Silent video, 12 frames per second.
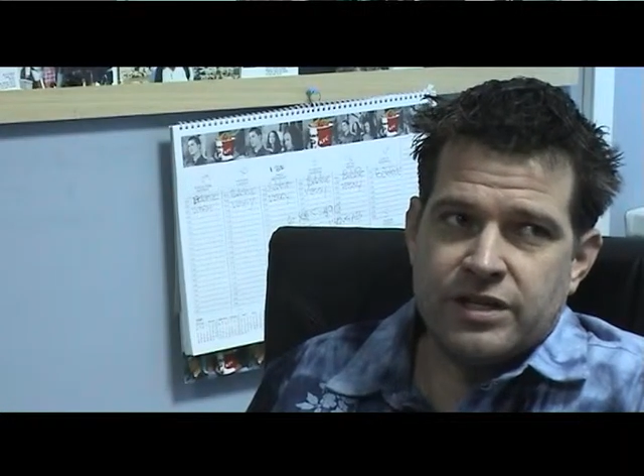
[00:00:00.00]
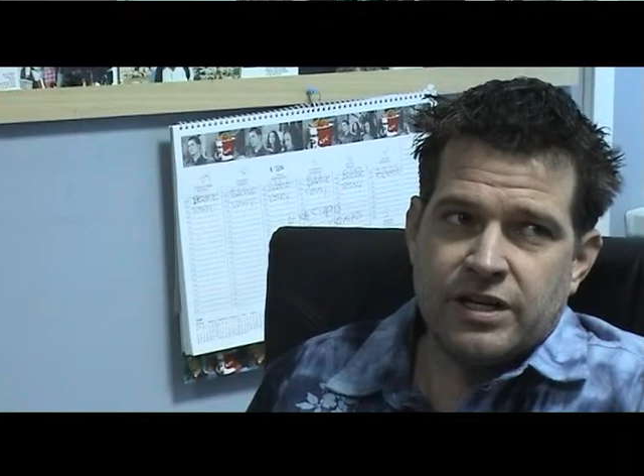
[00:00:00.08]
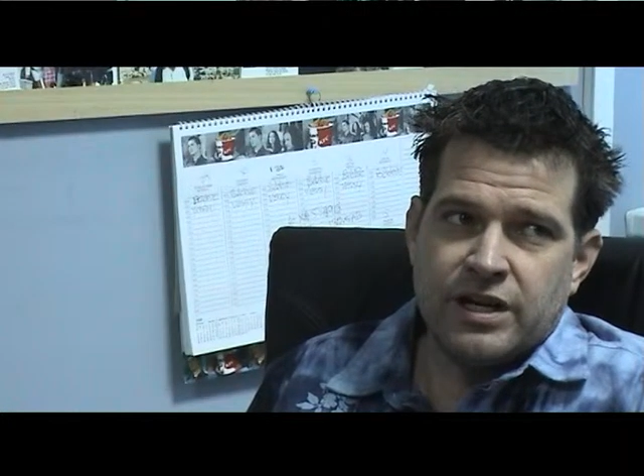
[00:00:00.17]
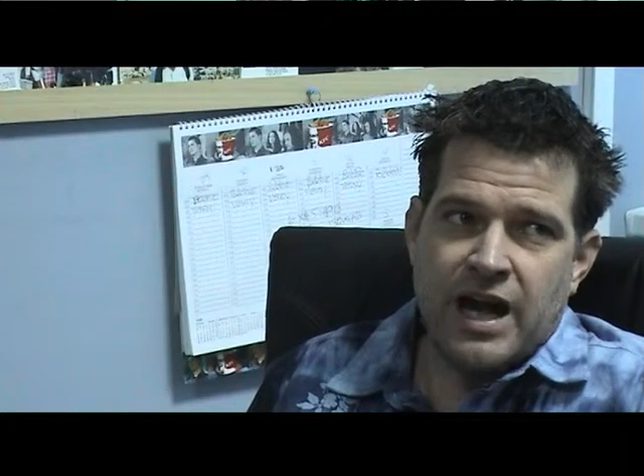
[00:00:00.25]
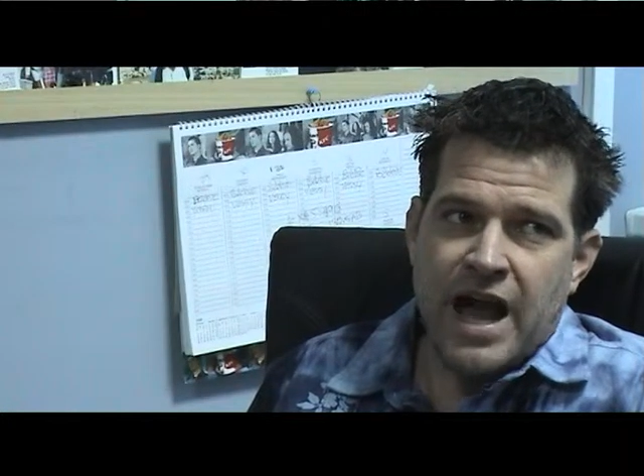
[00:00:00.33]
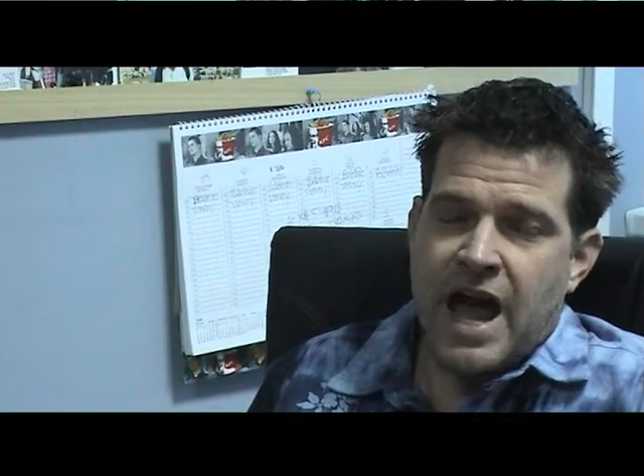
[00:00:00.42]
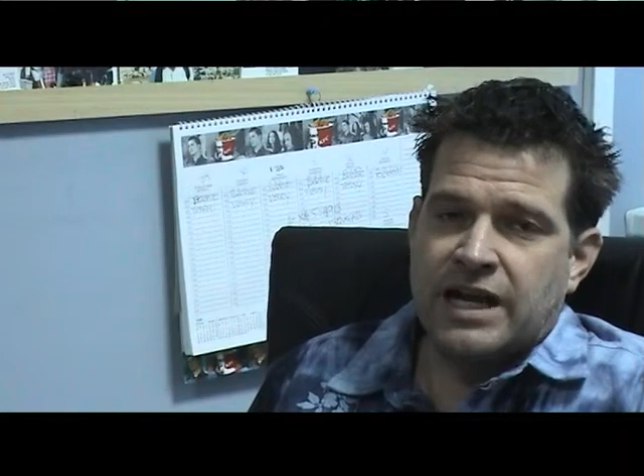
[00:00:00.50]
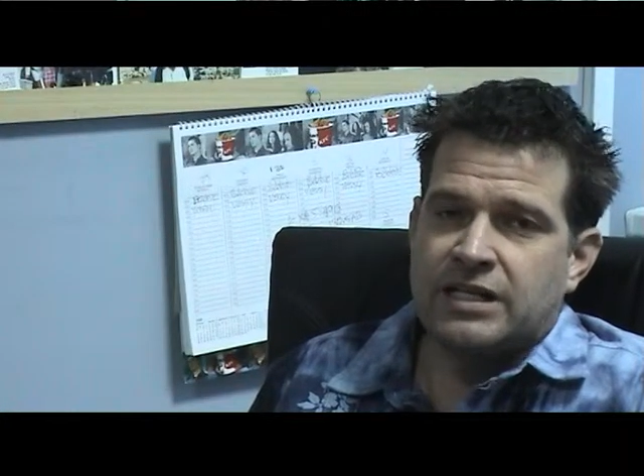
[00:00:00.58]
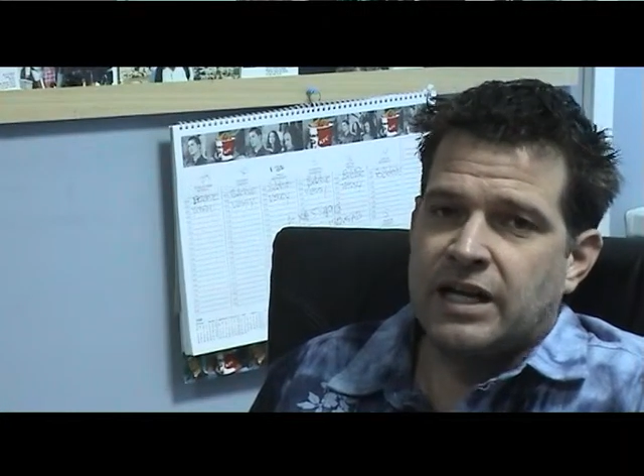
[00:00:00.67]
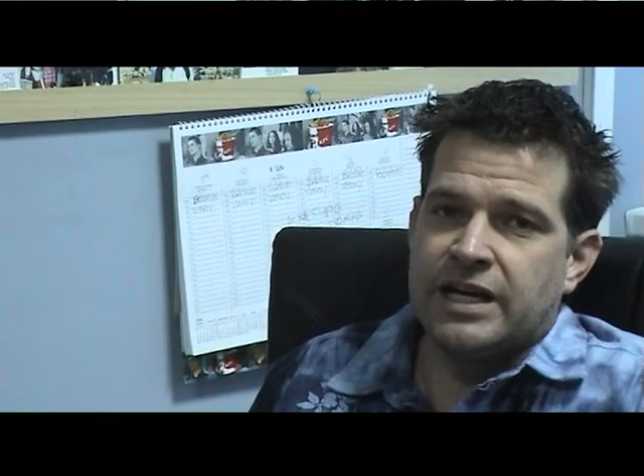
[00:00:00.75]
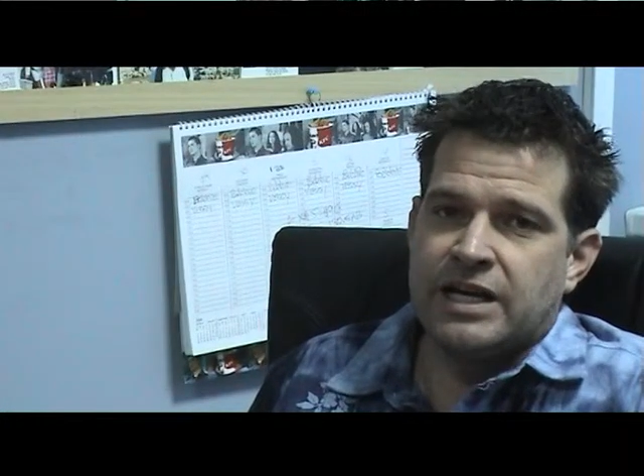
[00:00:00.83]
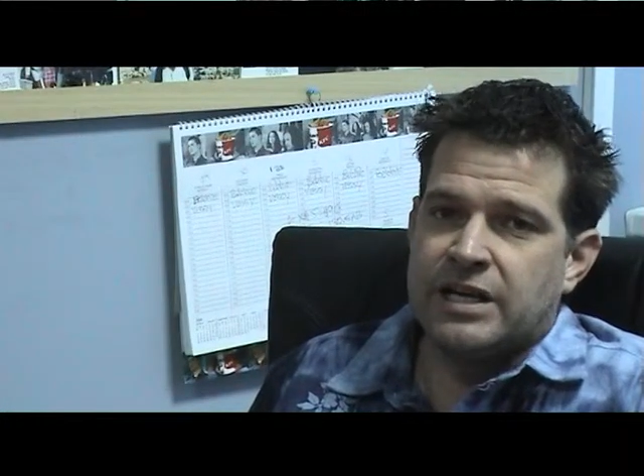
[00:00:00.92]
to act
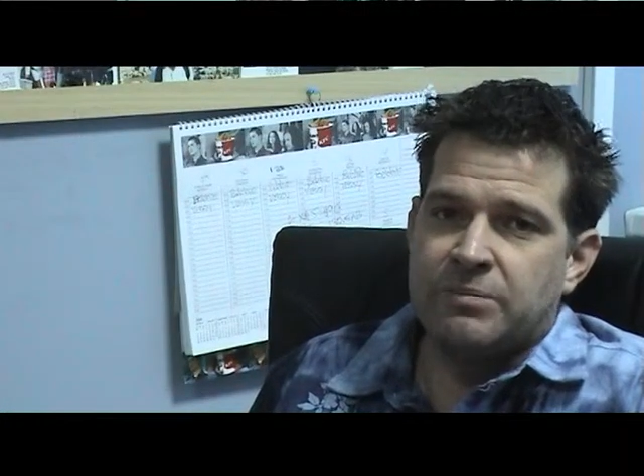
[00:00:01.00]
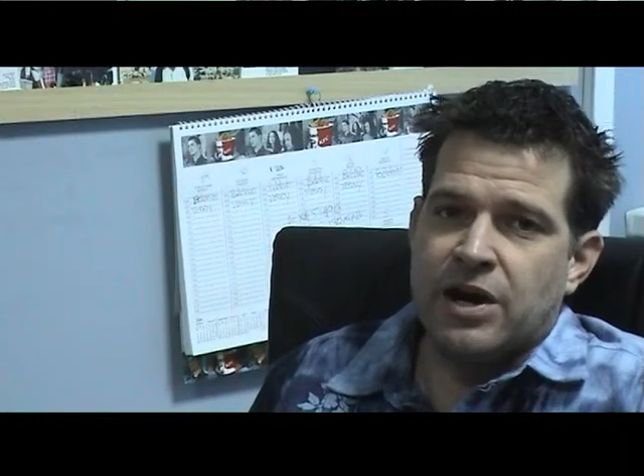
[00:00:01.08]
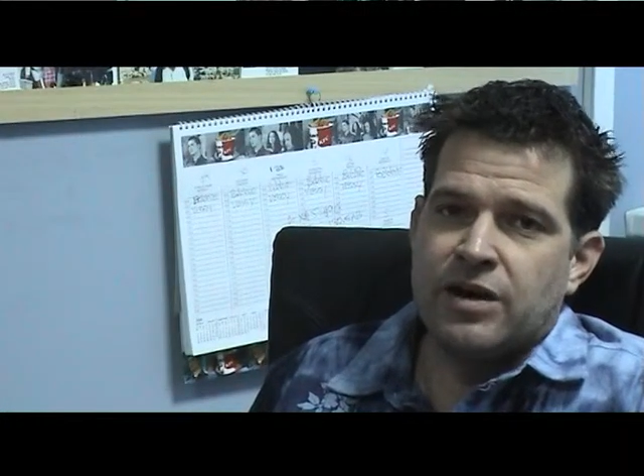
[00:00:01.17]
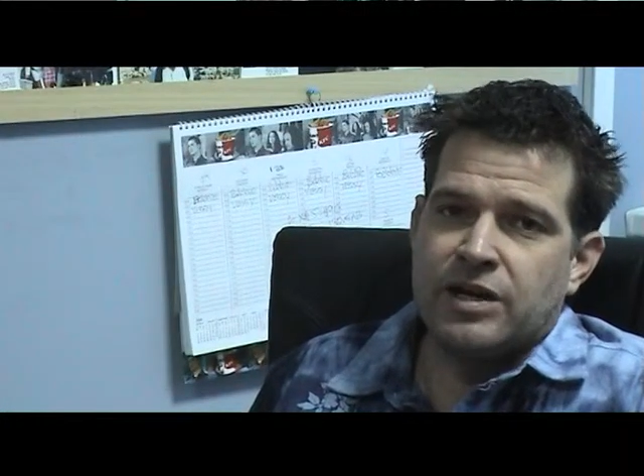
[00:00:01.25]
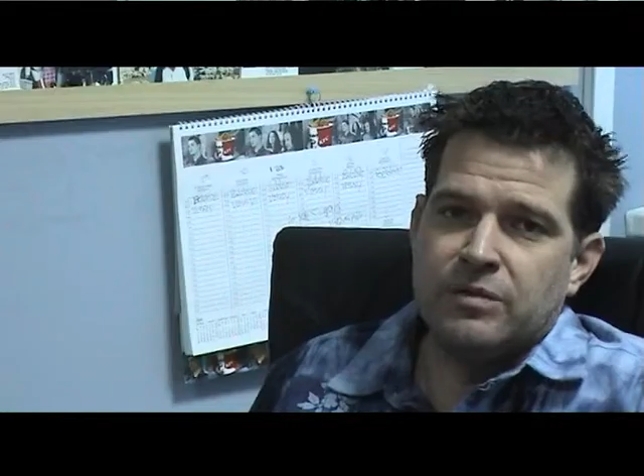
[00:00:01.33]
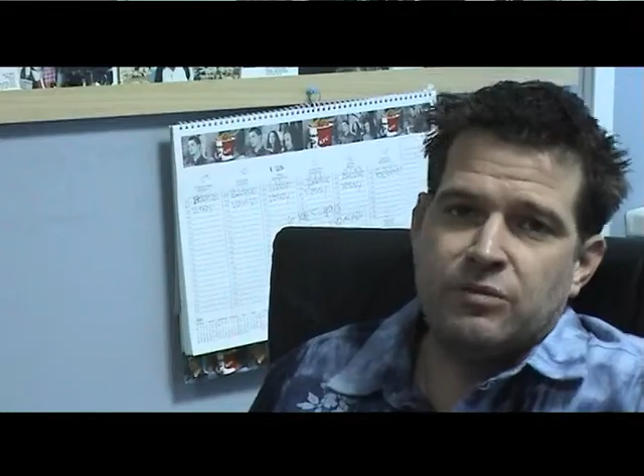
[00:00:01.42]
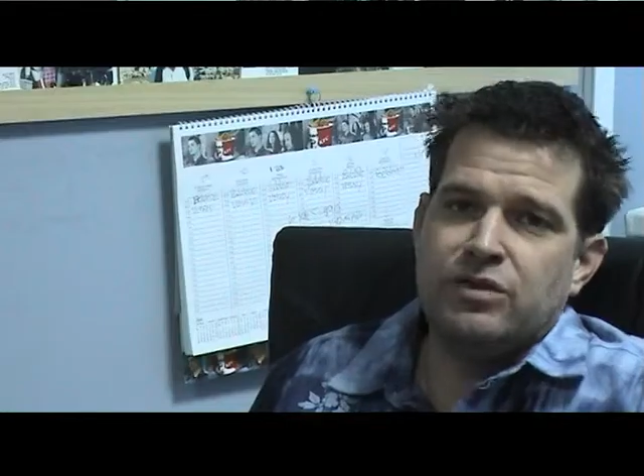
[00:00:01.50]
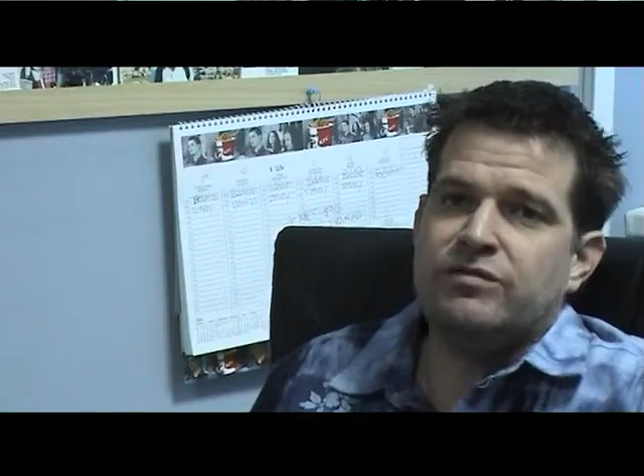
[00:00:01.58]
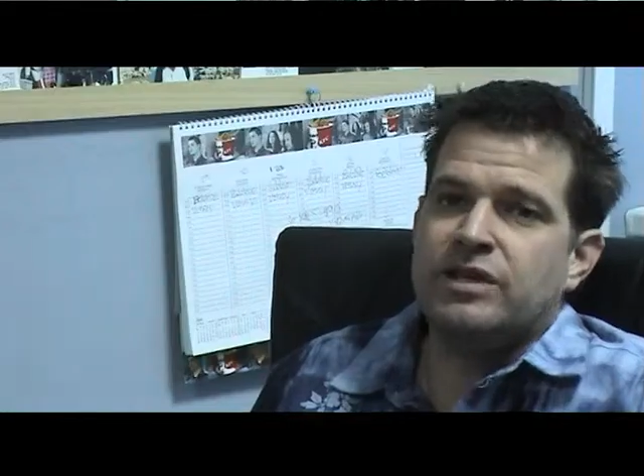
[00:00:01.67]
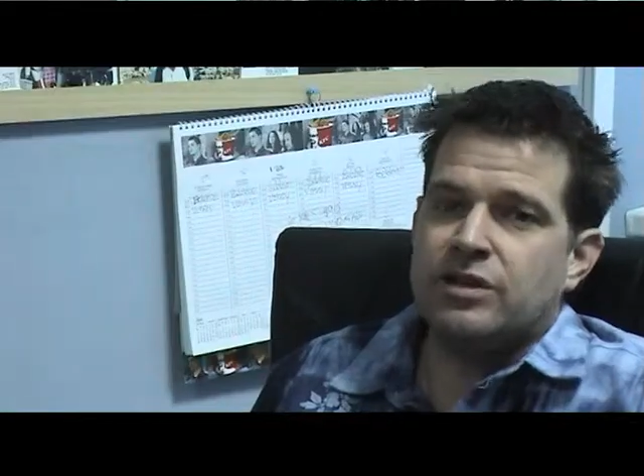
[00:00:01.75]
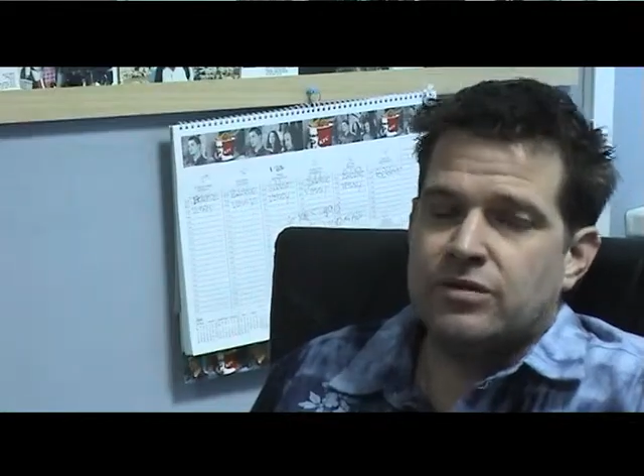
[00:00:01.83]
like an American movie